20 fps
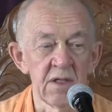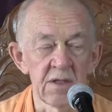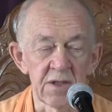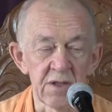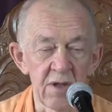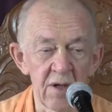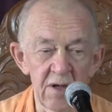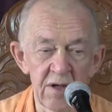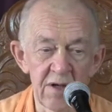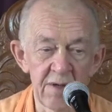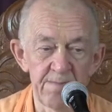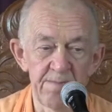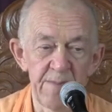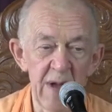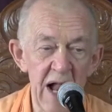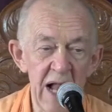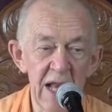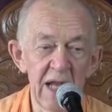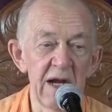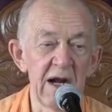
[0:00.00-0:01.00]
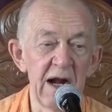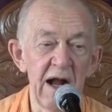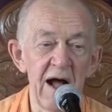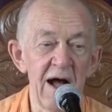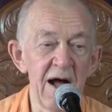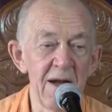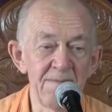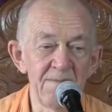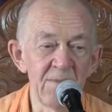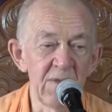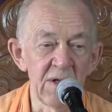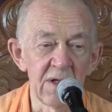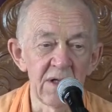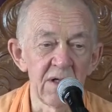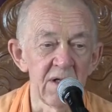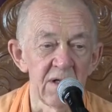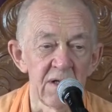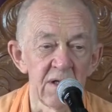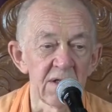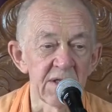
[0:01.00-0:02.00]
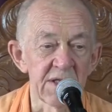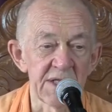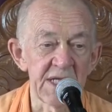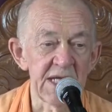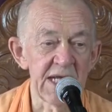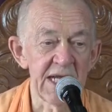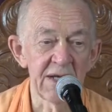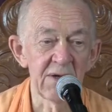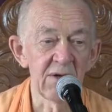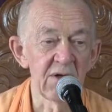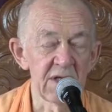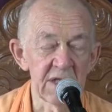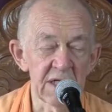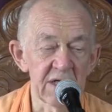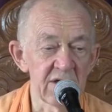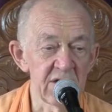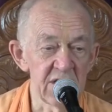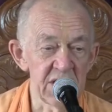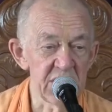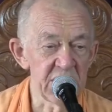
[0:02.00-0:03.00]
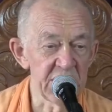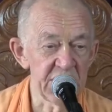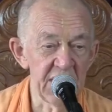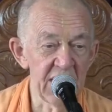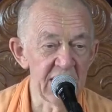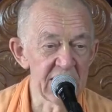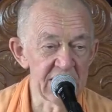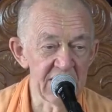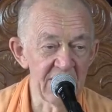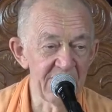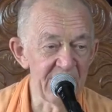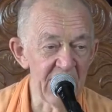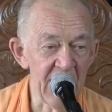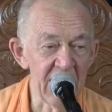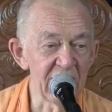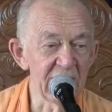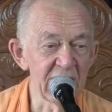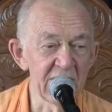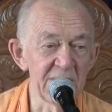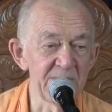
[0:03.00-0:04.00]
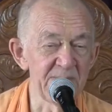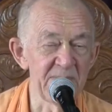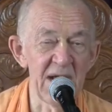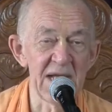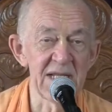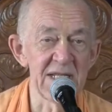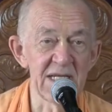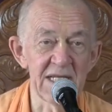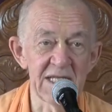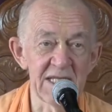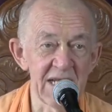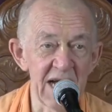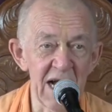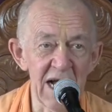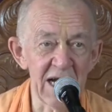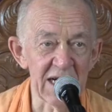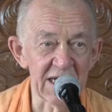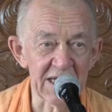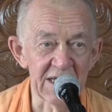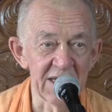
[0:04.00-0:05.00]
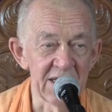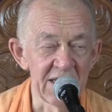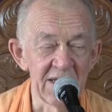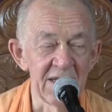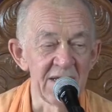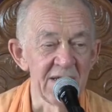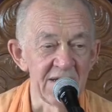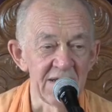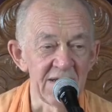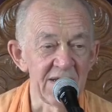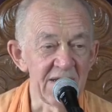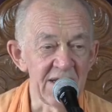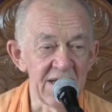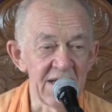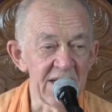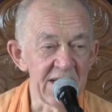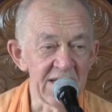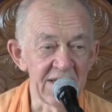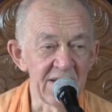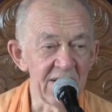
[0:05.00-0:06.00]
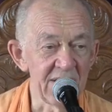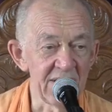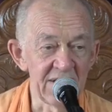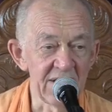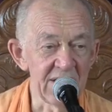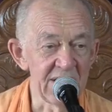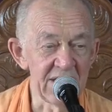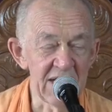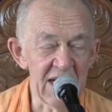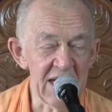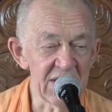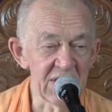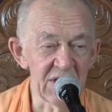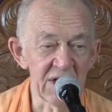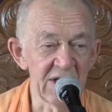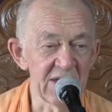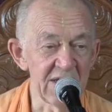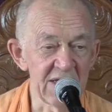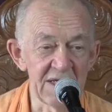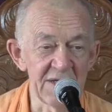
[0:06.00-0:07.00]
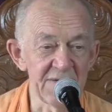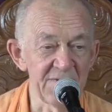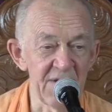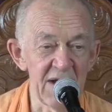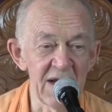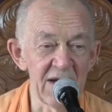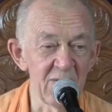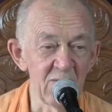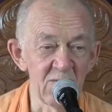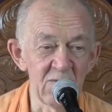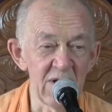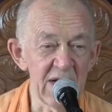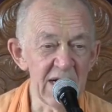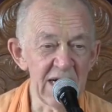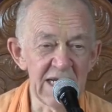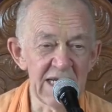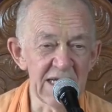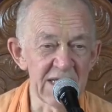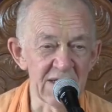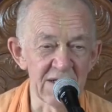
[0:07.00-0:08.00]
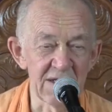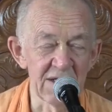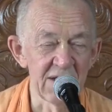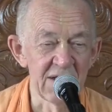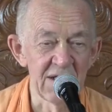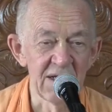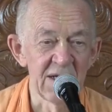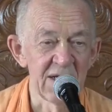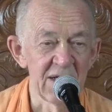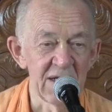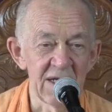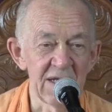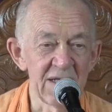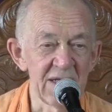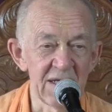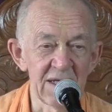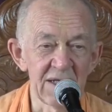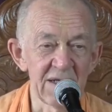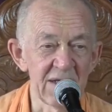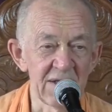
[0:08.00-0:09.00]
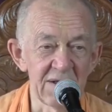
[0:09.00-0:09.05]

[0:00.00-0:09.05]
So Lord Balaram, seeing Lord Krishna devoured by the duck, he, he, naturally he's very worried and